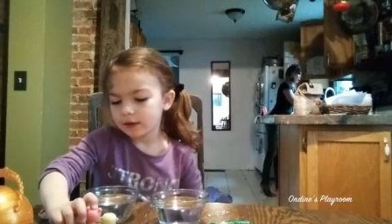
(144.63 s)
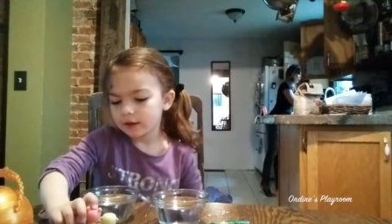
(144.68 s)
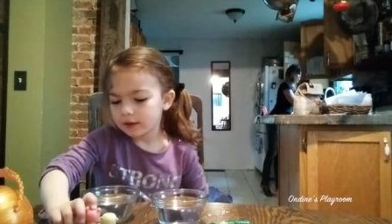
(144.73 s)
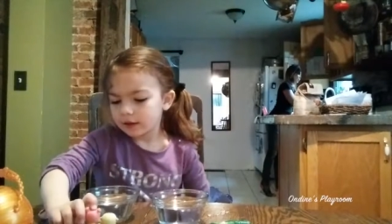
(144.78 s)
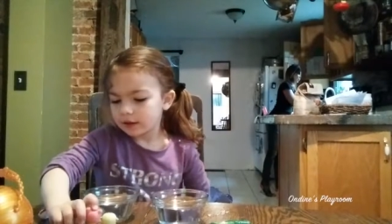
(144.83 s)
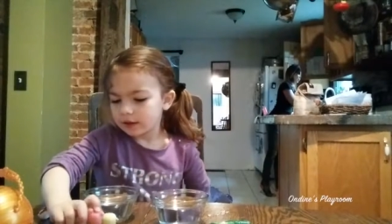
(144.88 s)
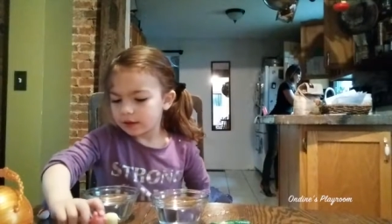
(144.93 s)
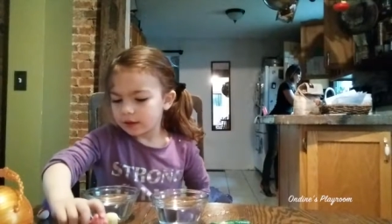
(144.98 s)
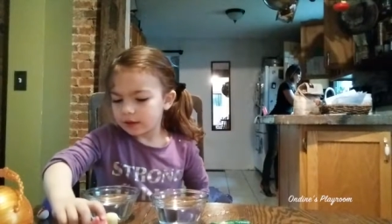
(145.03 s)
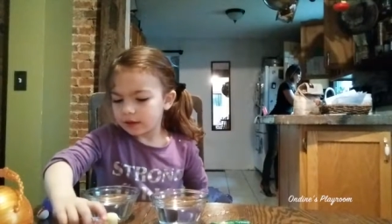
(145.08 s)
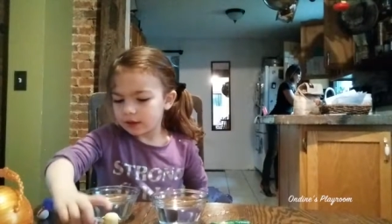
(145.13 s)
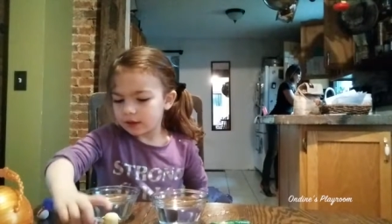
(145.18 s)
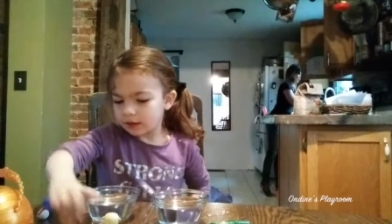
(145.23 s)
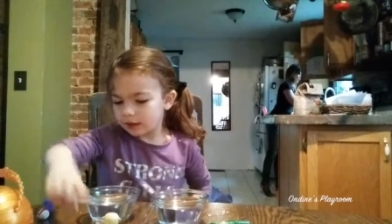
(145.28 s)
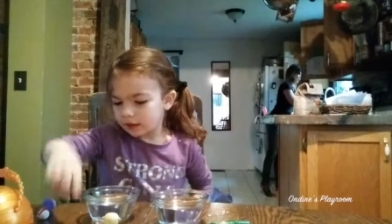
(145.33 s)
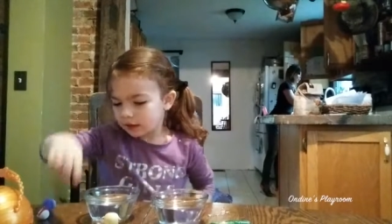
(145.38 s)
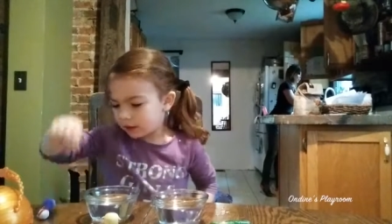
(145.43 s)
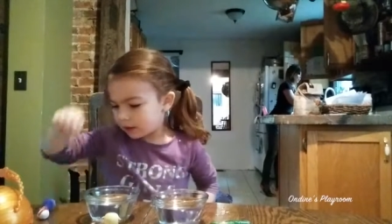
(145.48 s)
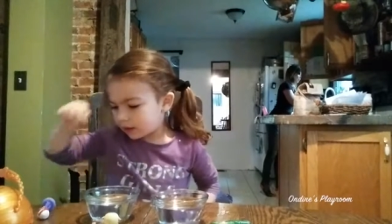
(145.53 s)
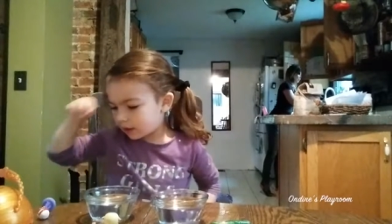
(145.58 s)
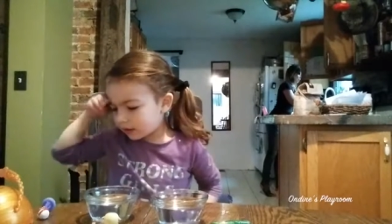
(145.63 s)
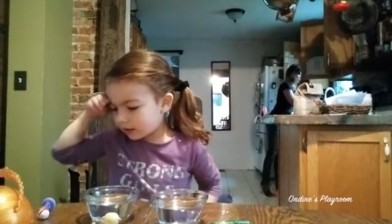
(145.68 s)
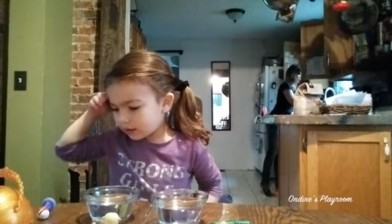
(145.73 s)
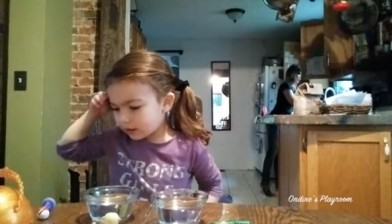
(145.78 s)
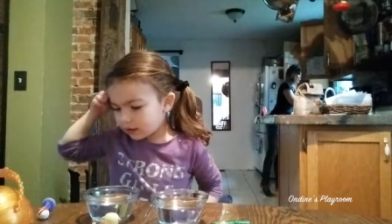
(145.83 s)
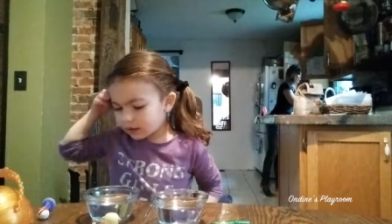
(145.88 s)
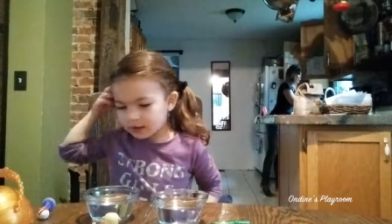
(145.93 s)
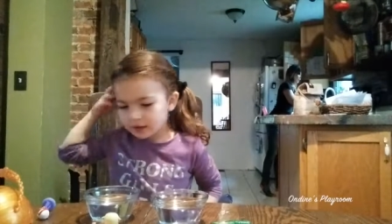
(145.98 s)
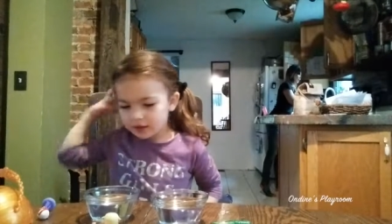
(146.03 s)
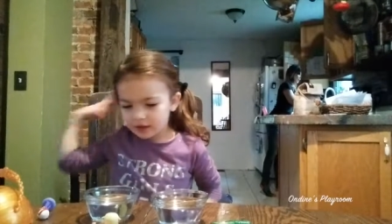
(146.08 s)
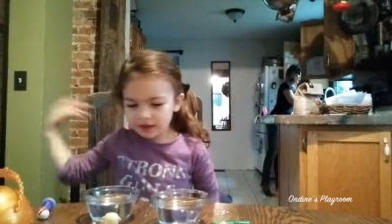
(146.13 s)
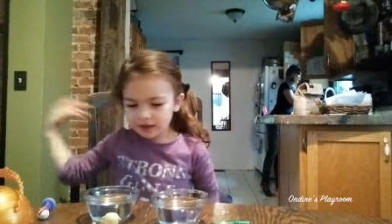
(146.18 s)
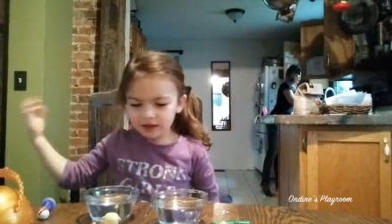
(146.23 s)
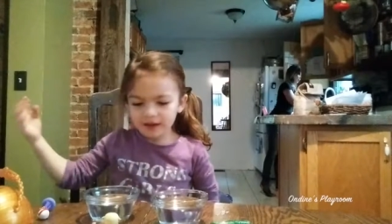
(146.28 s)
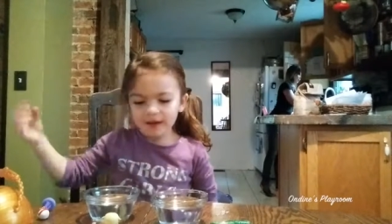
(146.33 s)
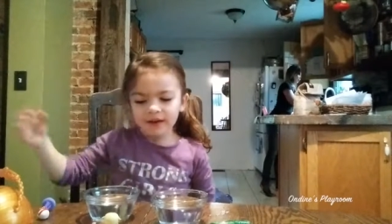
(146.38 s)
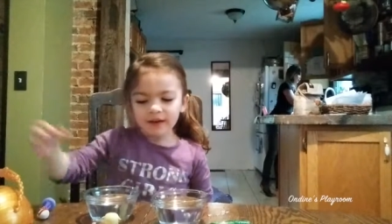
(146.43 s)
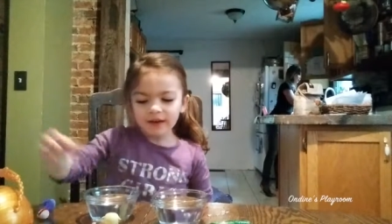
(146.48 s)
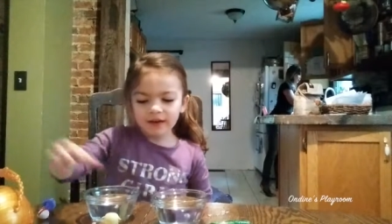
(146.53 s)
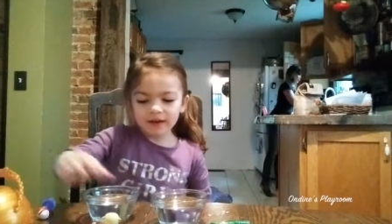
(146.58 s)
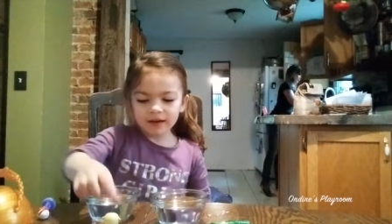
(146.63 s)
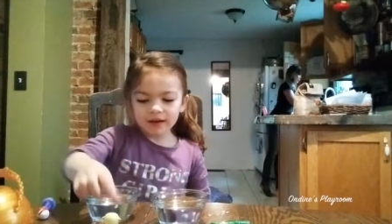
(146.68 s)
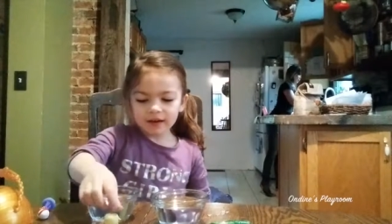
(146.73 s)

How many will we have all together?